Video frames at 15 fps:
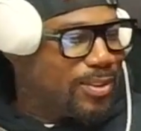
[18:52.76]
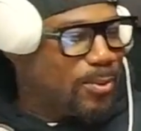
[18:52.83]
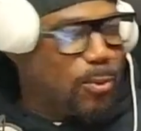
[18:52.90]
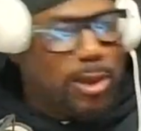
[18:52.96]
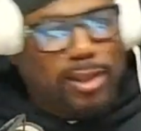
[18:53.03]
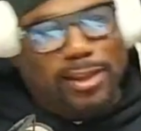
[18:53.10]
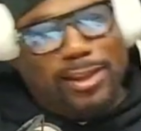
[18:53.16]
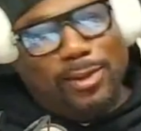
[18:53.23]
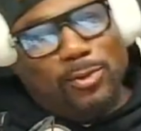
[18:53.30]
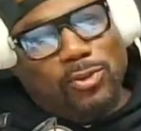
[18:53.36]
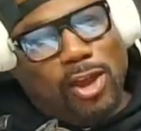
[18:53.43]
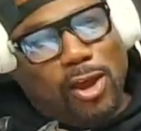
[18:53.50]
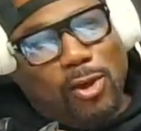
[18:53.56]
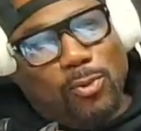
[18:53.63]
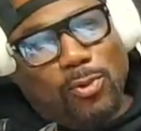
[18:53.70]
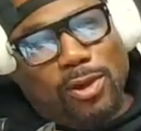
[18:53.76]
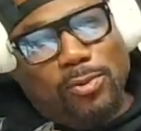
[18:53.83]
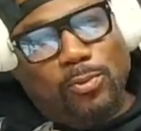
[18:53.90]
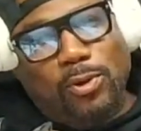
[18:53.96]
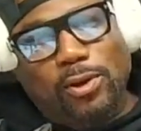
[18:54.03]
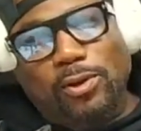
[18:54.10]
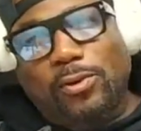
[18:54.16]
Well, it was all
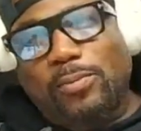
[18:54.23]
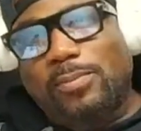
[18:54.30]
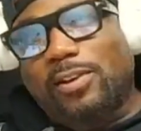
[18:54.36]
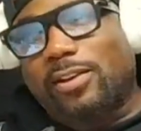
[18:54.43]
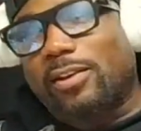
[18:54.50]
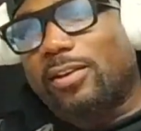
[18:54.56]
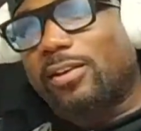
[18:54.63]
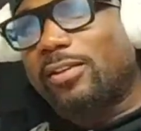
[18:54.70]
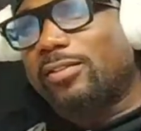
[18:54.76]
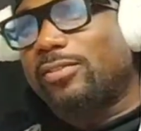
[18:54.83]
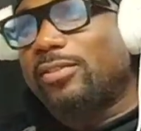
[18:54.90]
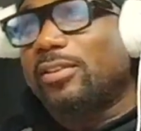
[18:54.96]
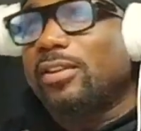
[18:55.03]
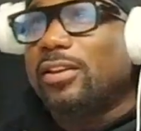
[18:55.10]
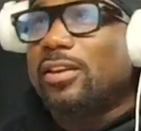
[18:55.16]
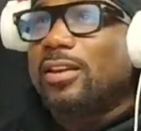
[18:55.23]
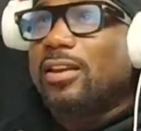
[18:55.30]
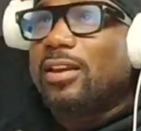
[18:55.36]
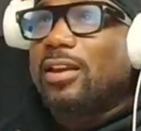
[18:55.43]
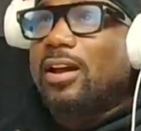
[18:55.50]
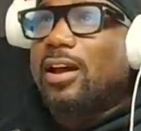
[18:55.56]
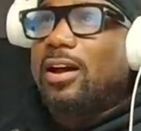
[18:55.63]
one world because
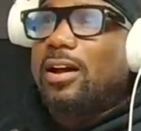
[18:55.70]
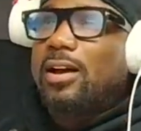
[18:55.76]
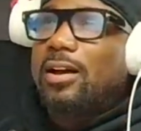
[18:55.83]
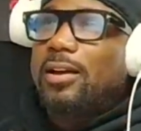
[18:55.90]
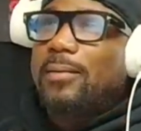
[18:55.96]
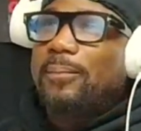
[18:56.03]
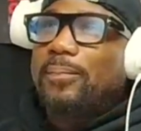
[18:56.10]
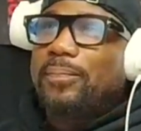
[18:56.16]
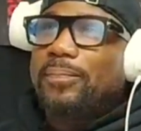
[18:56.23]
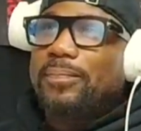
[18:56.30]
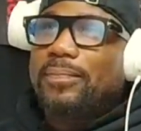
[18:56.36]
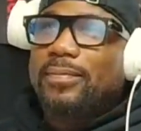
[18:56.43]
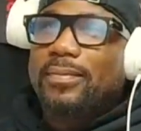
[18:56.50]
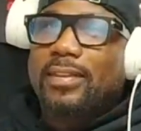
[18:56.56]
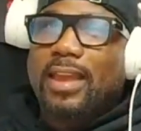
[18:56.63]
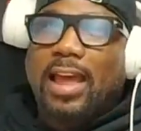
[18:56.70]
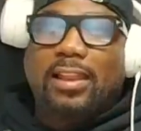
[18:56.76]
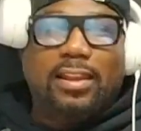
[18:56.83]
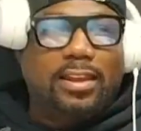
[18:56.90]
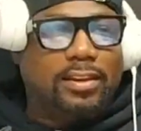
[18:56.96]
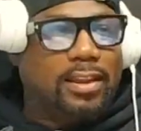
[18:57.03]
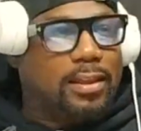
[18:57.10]
I
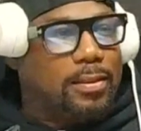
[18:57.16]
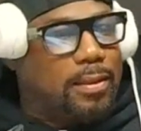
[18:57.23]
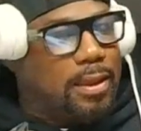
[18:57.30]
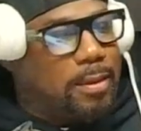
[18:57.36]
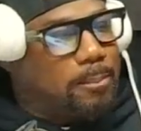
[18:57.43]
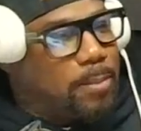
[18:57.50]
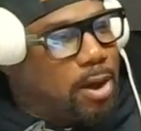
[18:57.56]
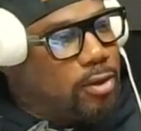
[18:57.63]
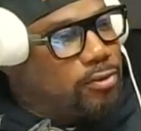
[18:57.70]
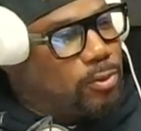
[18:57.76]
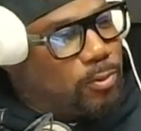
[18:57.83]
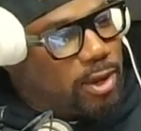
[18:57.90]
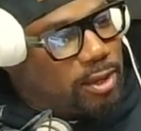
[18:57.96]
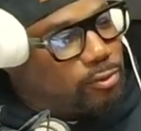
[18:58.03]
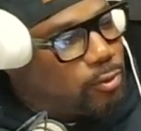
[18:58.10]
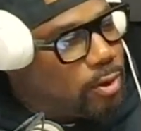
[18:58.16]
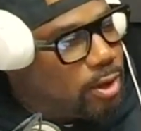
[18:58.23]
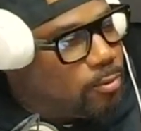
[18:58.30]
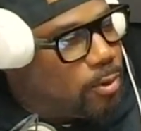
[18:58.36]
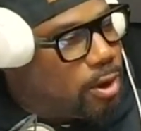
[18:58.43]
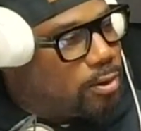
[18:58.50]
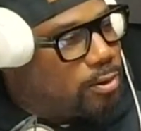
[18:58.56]
lived in Boston with
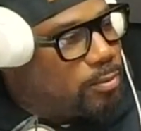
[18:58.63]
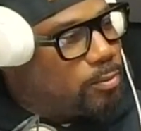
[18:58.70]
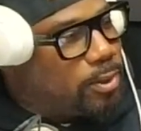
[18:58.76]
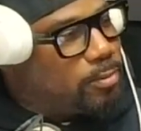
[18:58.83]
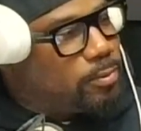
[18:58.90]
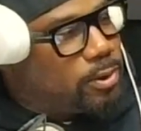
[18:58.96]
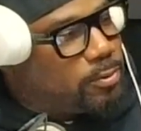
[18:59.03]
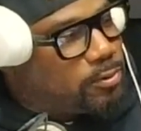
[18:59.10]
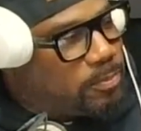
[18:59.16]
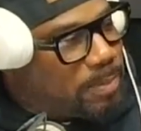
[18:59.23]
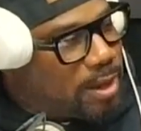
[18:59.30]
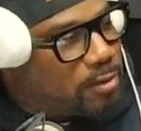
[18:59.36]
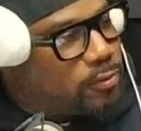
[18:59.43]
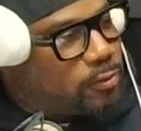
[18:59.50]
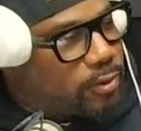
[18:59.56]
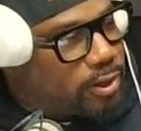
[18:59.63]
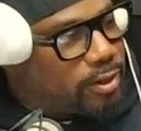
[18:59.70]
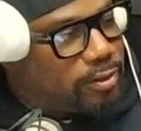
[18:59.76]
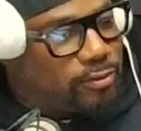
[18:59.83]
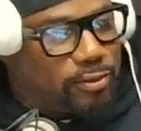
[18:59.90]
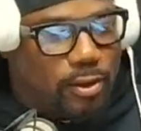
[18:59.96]
Antoine Walker. We was best friends.